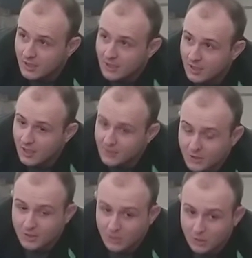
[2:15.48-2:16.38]
and
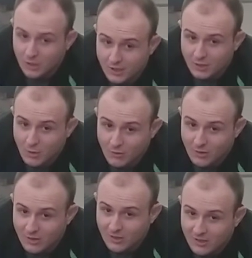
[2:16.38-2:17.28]
you're going to look like a
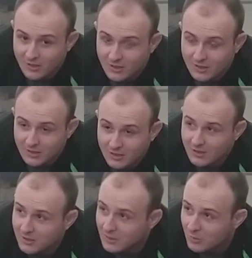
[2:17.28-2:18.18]
gopher.
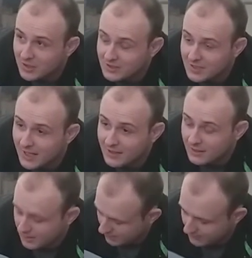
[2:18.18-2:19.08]

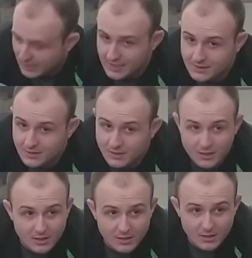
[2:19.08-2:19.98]
Instead, if you guys,
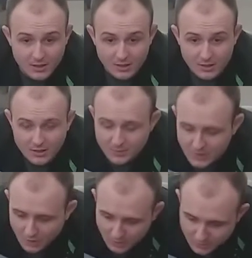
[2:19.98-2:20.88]
uh, let me
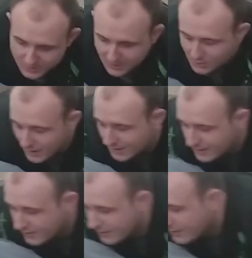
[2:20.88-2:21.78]
turn a little bit this way.
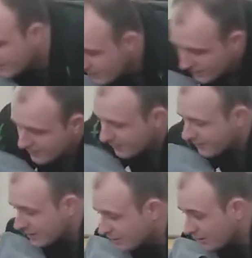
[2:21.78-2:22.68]
If
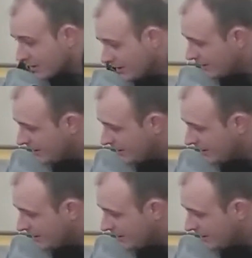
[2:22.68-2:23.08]
you guys look,